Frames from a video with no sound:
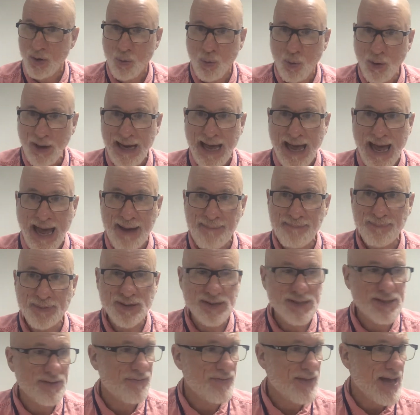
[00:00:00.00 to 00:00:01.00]
What
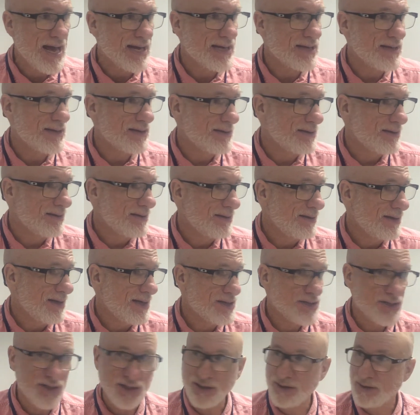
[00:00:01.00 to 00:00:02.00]
happens if that
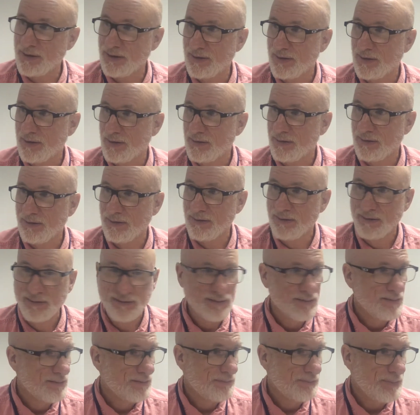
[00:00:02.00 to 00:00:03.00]
isn't
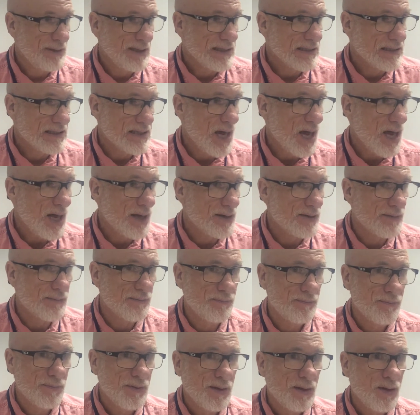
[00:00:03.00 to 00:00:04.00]
being done?
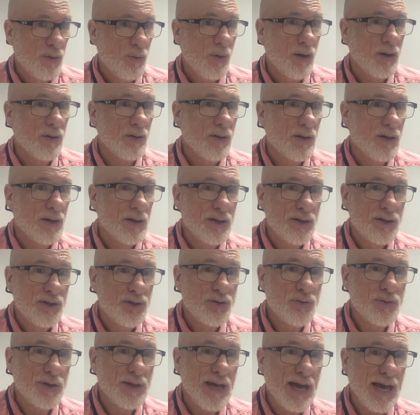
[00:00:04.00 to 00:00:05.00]
Well,
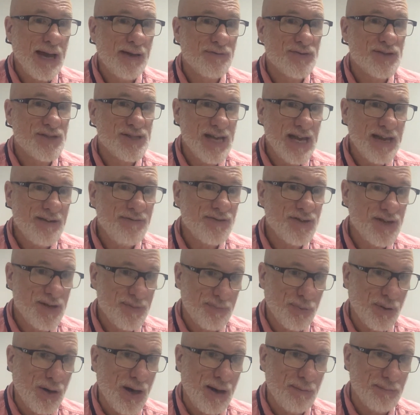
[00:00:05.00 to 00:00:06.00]
you can have safety
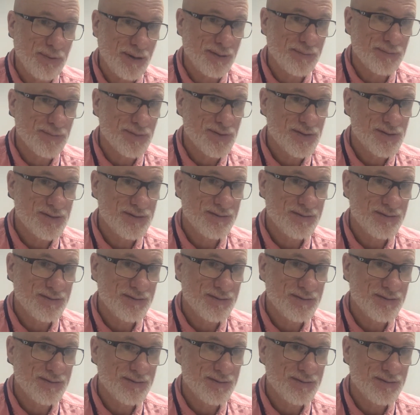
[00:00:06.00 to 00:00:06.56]
problems,